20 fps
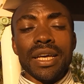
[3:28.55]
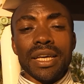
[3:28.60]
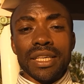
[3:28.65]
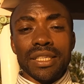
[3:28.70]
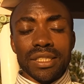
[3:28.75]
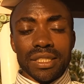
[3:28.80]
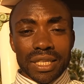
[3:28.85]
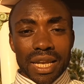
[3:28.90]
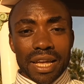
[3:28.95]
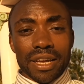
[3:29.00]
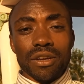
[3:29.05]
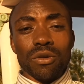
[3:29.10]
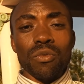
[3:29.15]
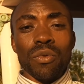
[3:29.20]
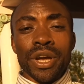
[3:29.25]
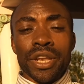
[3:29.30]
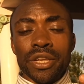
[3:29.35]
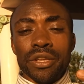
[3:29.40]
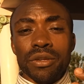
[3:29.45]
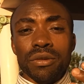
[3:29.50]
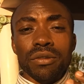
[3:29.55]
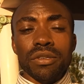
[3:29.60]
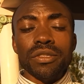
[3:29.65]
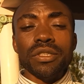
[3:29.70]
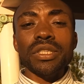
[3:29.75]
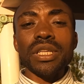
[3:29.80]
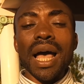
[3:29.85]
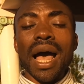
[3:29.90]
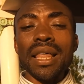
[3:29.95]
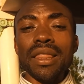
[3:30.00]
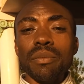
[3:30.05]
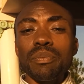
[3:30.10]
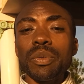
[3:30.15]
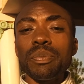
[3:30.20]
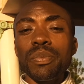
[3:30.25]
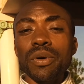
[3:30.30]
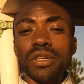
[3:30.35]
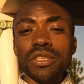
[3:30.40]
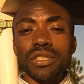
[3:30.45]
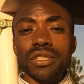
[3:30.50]
It's like when you use other
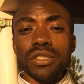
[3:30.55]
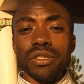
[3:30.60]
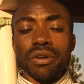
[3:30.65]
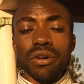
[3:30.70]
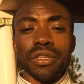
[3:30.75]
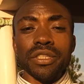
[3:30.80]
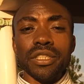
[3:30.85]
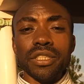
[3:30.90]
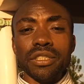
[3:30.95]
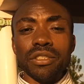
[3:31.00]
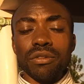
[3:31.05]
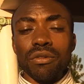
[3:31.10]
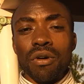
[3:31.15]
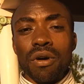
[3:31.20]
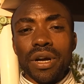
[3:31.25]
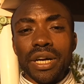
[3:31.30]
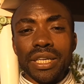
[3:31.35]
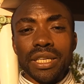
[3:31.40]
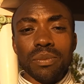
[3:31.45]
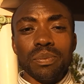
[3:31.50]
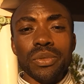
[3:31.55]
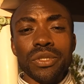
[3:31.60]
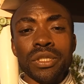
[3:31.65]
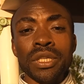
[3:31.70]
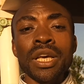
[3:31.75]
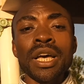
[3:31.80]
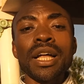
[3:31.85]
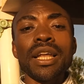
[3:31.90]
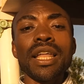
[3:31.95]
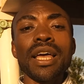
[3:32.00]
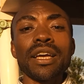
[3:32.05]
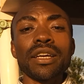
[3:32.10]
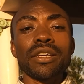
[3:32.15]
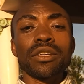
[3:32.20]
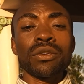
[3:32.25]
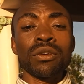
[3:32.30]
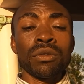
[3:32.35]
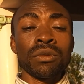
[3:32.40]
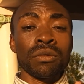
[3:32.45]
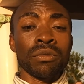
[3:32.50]
people's content or clips,
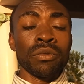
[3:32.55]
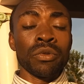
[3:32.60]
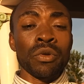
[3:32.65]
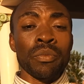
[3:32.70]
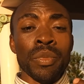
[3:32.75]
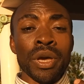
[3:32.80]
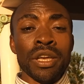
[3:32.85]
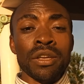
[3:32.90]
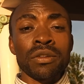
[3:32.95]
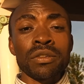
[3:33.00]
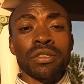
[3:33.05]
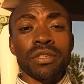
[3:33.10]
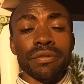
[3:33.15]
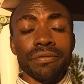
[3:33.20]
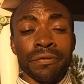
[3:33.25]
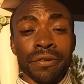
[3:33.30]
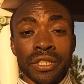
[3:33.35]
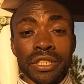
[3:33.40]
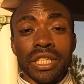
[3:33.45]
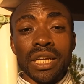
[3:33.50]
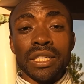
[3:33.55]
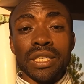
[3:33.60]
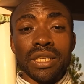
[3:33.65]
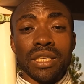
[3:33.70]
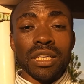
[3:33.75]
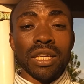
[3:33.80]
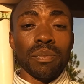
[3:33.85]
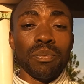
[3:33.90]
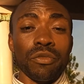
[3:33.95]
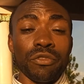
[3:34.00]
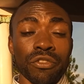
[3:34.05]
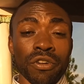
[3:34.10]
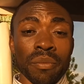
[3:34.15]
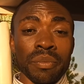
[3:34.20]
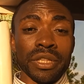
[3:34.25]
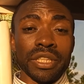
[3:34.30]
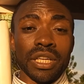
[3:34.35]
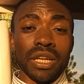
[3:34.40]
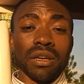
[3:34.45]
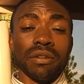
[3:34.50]
like you may use featured clip
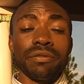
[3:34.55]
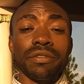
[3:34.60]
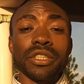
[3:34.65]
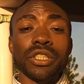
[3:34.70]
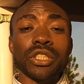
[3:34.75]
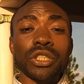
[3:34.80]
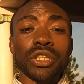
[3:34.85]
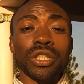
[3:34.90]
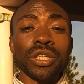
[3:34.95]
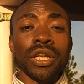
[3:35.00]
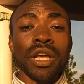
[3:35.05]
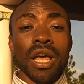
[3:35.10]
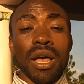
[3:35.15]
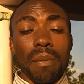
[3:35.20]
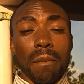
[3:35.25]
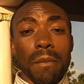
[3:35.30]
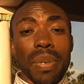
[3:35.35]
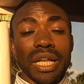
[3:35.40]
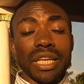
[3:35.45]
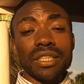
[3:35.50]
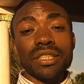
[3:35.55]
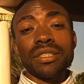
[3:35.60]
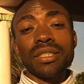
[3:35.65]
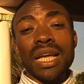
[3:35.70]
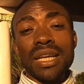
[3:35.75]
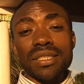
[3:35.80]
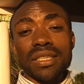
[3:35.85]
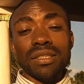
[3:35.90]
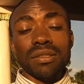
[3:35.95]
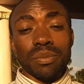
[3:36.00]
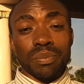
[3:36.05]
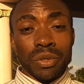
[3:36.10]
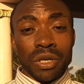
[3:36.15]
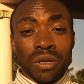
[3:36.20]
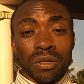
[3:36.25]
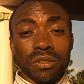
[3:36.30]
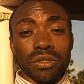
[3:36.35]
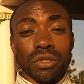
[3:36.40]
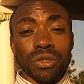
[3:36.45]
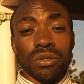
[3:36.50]
from a television, but it doesn't
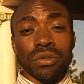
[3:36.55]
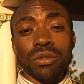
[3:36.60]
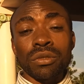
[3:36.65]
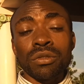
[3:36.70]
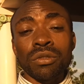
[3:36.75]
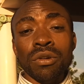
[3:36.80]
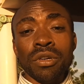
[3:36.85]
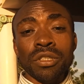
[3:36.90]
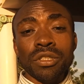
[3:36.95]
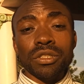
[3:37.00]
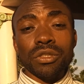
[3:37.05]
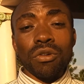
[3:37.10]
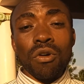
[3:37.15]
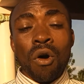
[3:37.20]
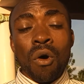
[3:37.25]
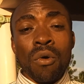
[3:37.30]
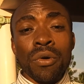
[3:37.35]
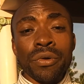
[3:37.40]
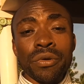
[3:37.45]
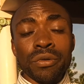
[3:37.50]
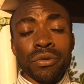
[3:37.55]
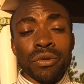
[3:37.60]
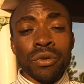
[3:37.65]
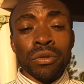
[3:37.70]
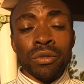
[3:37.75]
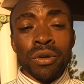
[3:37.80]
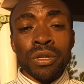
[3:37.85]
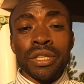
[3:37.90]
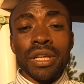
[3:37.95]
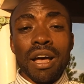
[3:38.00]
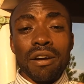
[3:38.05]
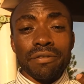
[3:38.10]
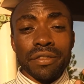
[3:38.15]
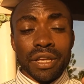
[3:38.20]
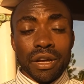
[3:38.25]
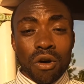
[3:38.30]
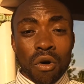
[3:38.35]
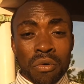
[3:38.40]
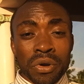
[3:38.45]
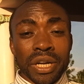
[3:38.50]
belong to you. You don't have
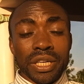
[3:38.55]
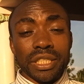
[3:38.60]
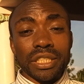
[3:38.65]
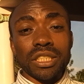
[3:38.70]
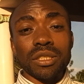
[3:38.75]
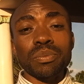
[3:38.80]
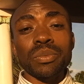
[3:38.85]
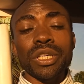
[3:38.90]
the ownership.